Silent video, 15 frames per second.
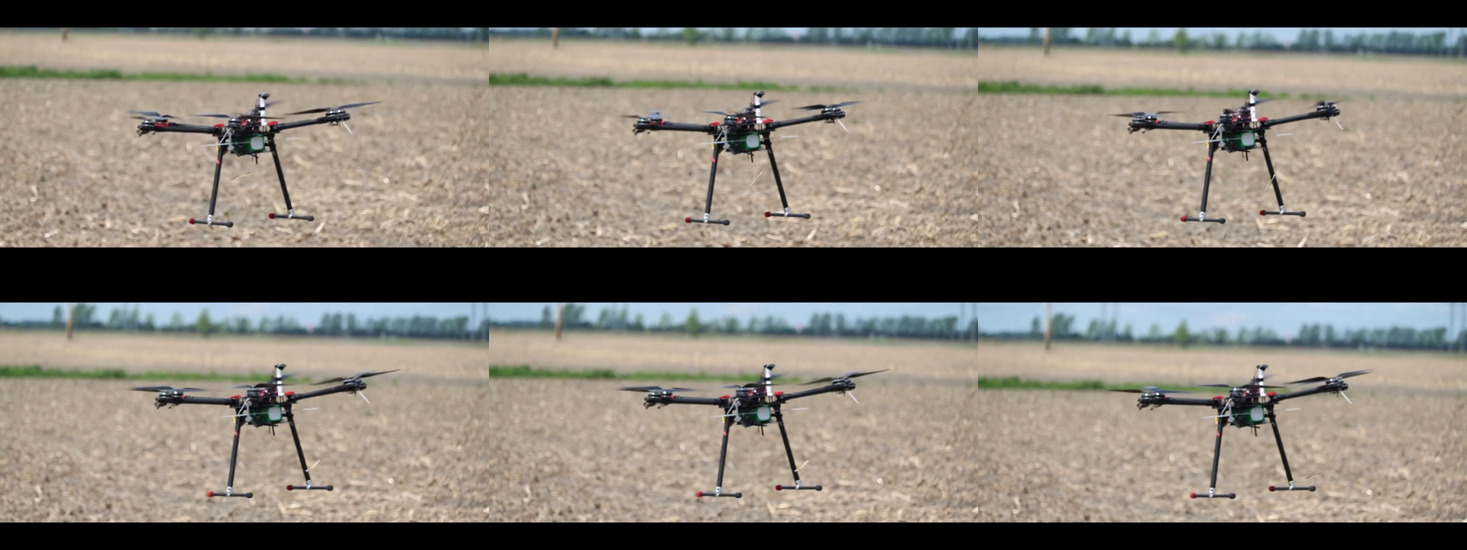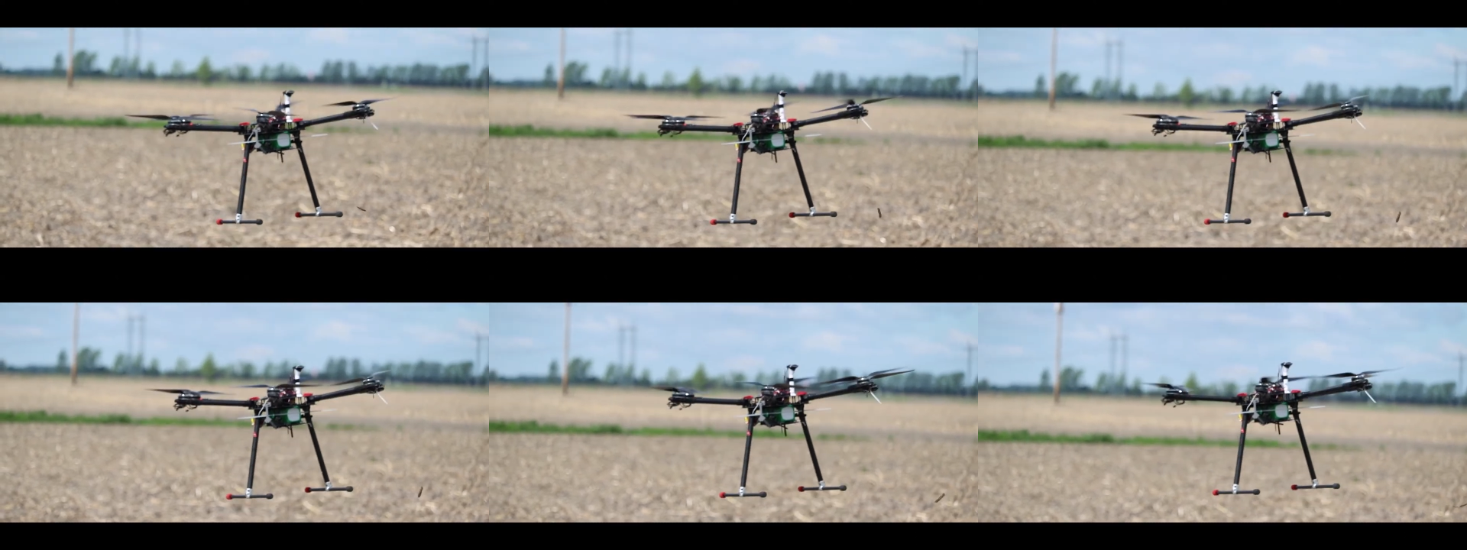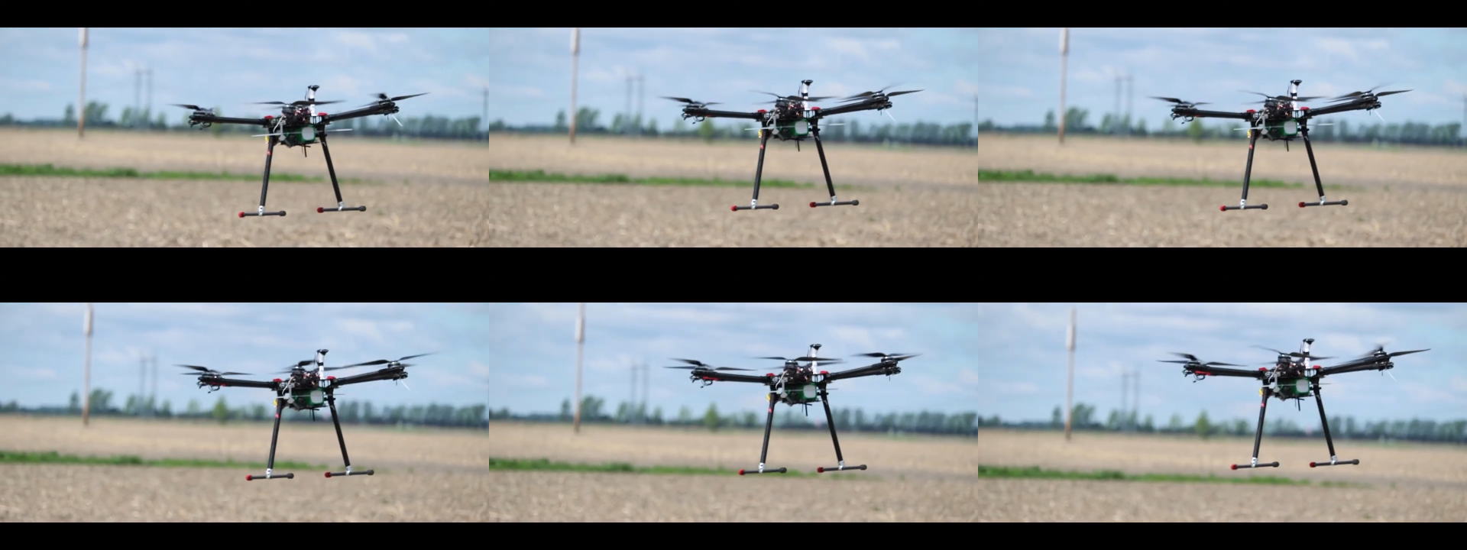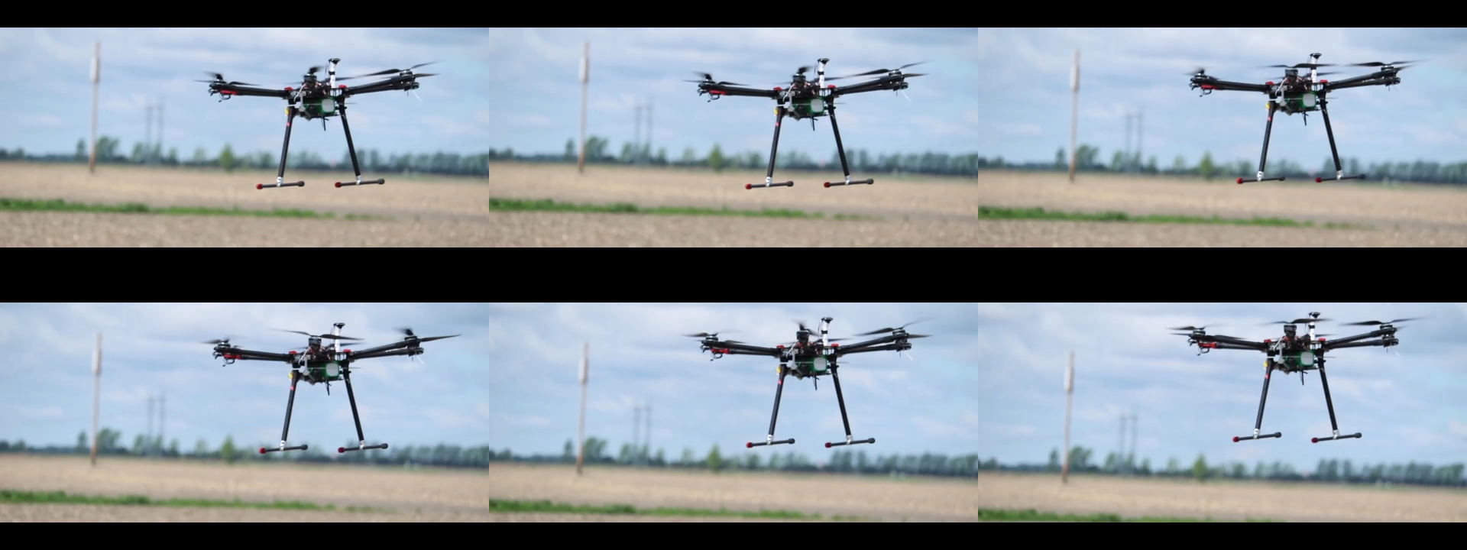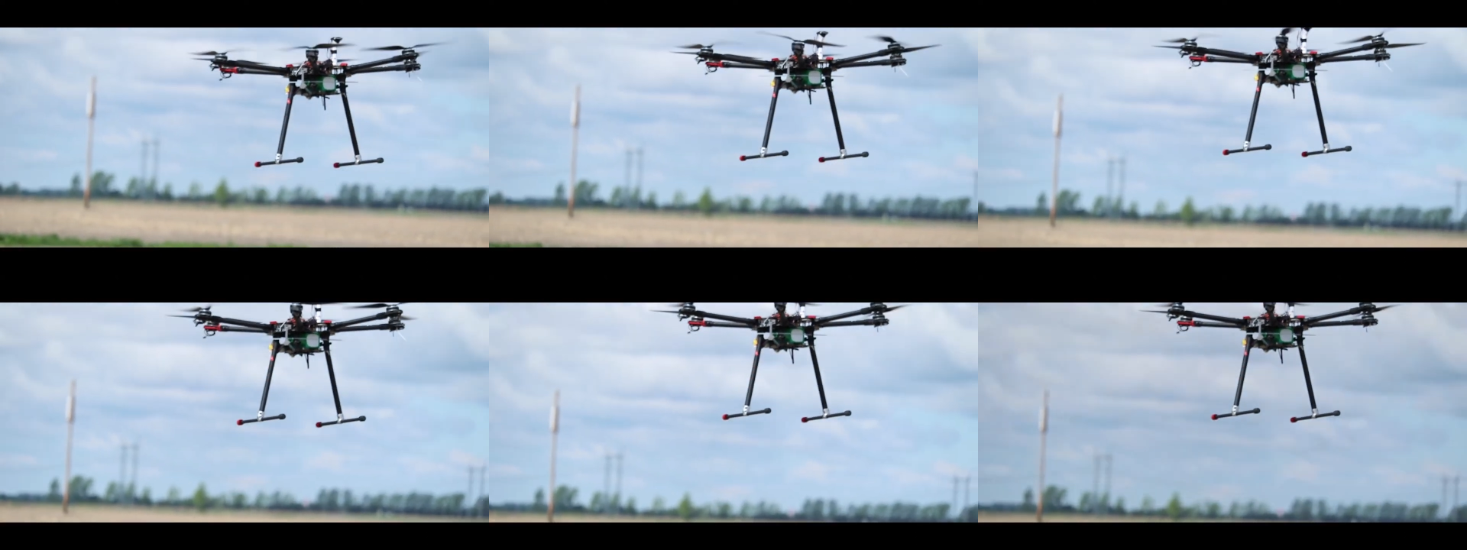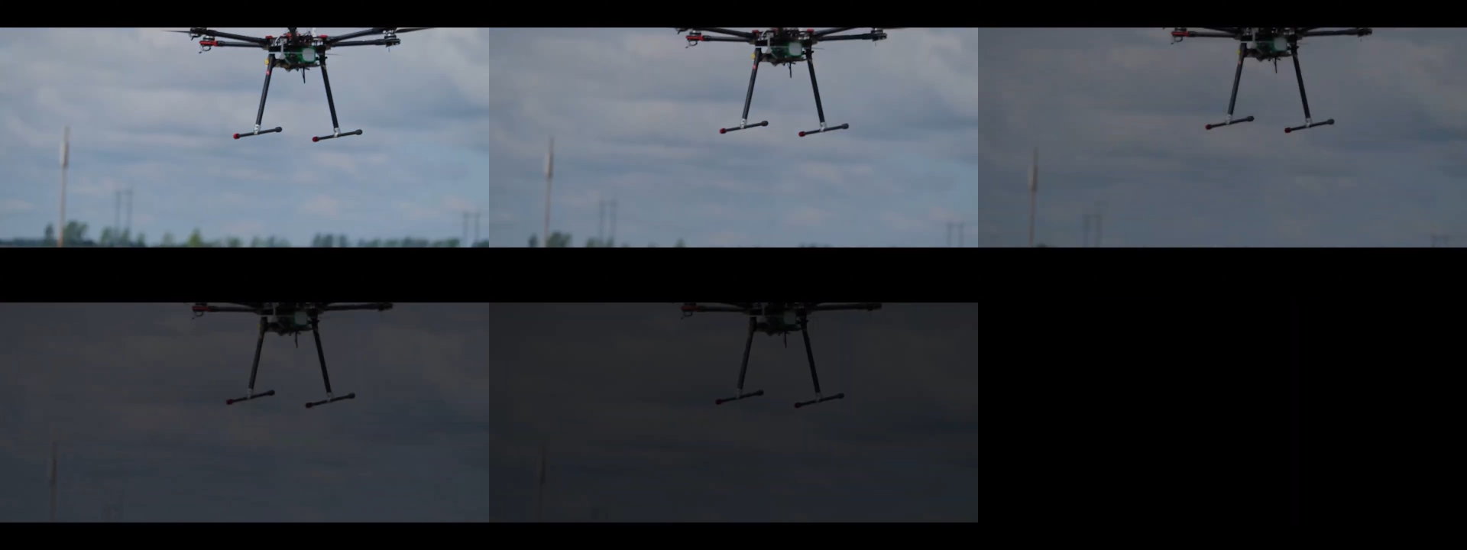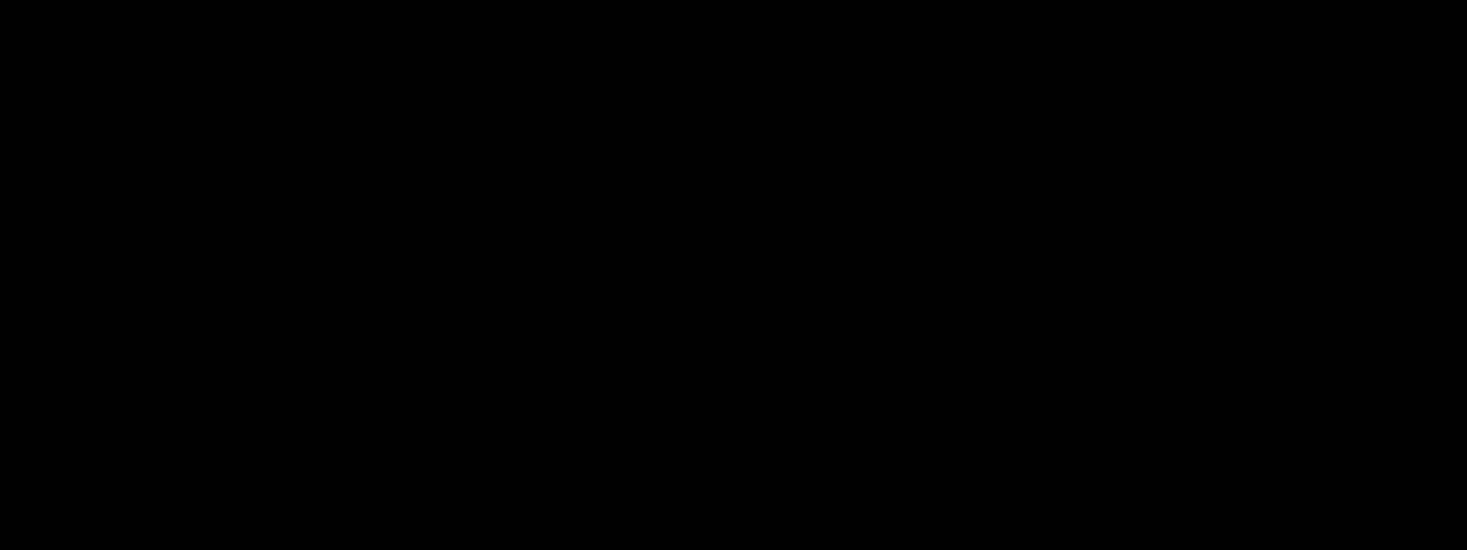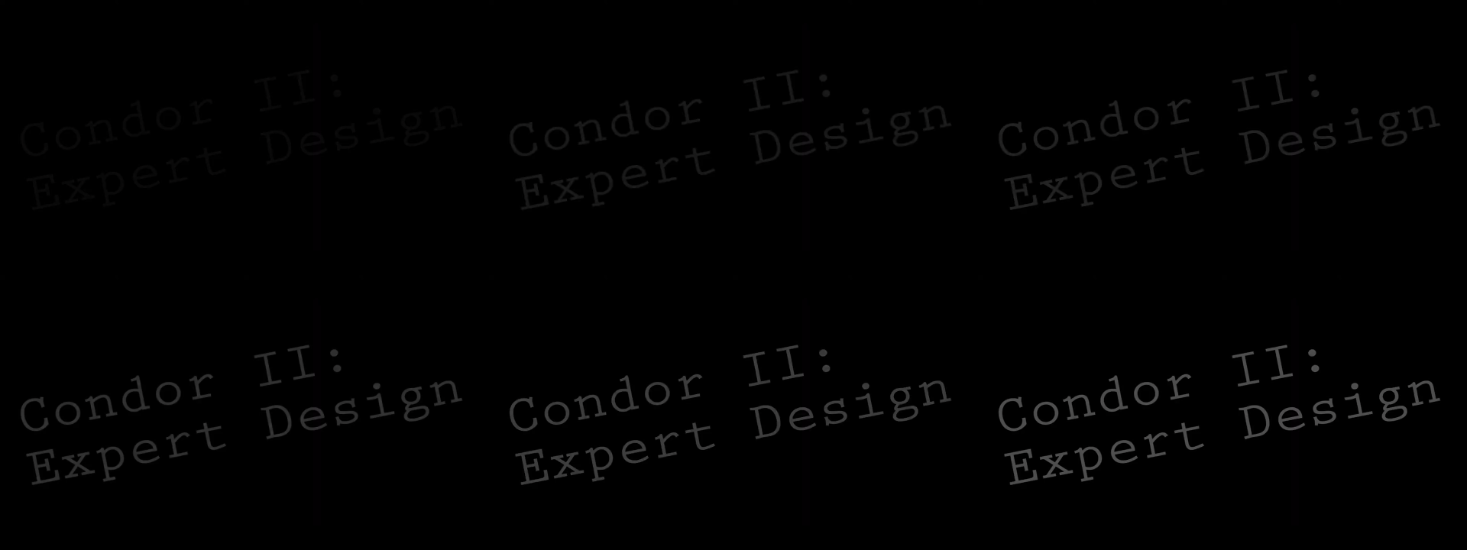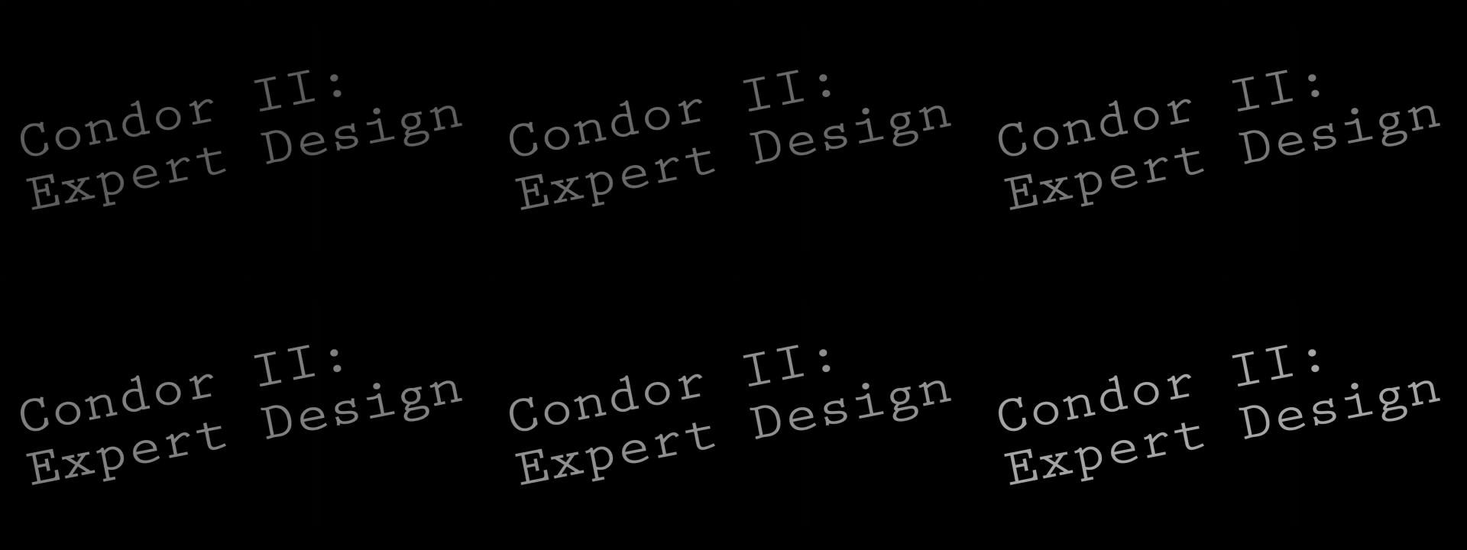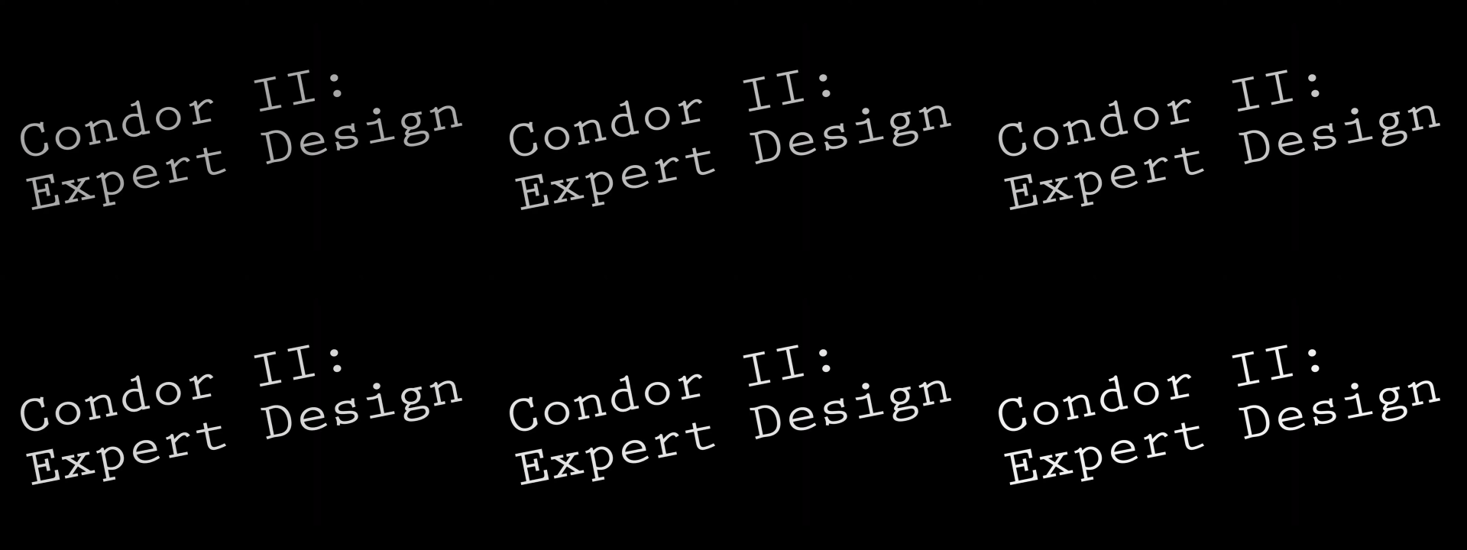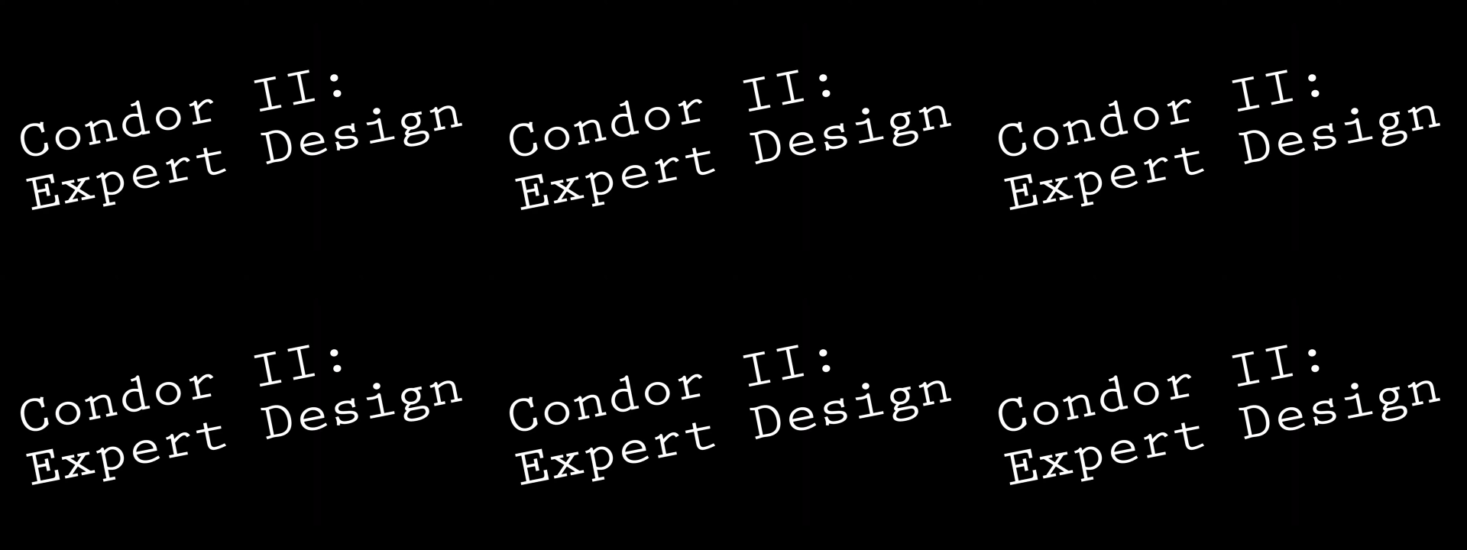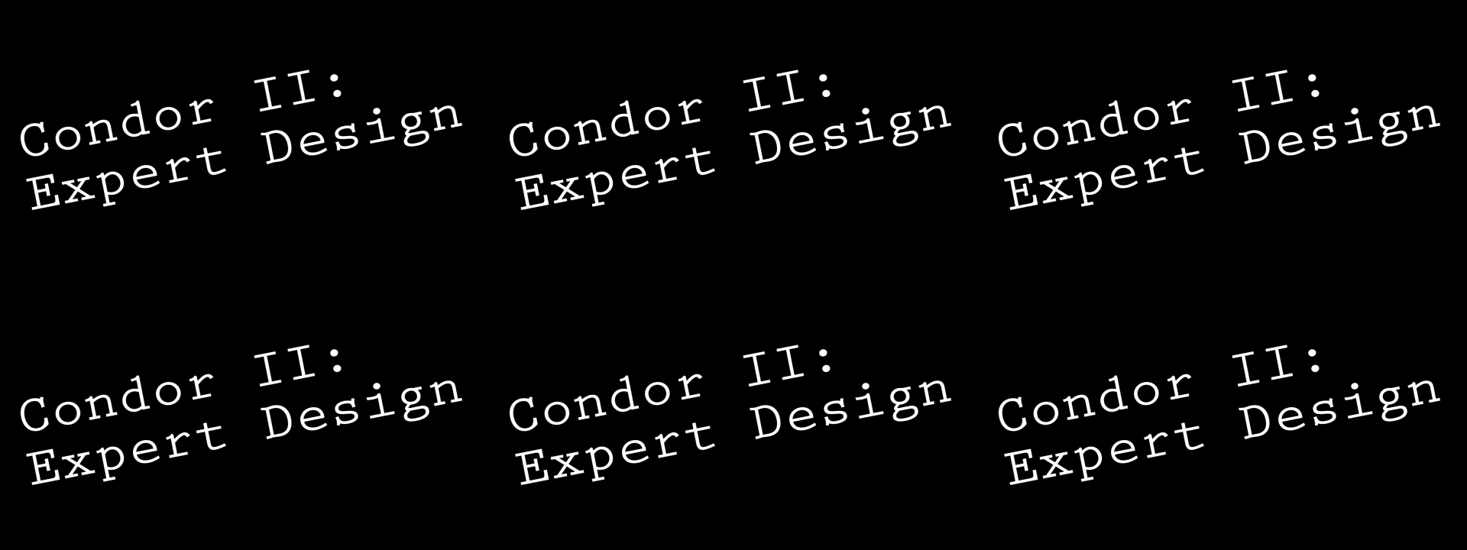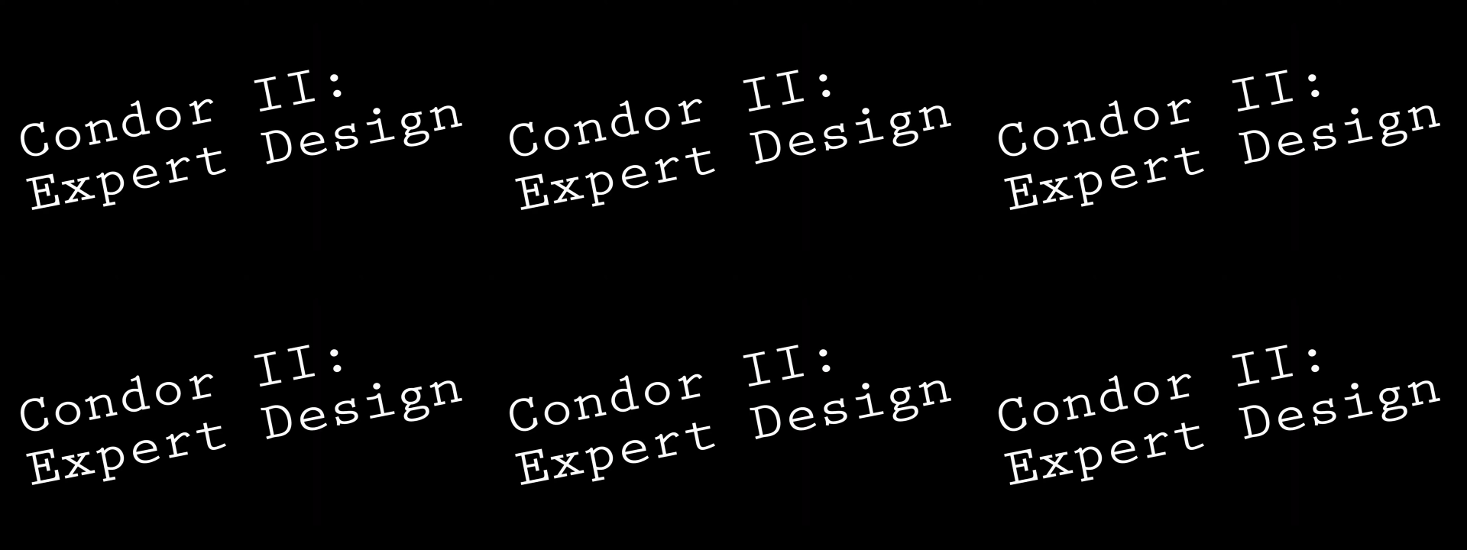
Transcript: [unreadable: no face in view]